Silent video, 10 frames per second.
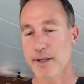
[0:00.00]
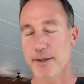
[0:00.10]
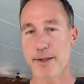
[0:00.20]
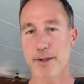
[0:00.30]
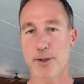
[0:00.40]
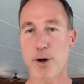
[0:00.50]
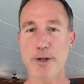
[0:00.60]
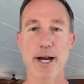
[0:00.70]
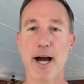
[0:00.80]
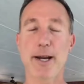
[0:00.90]

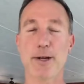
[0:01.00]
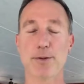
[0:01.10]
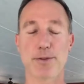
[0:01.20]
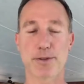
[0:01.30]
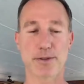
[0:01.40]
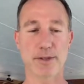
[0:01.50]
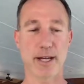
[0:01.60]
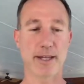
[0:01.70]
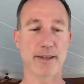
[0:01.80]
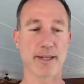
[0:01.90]
Cardanos
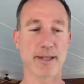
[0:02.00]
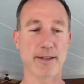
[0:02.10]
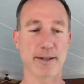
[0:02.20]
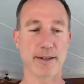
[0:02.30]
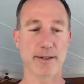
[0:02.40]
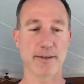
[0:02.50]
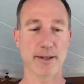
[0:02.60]
and the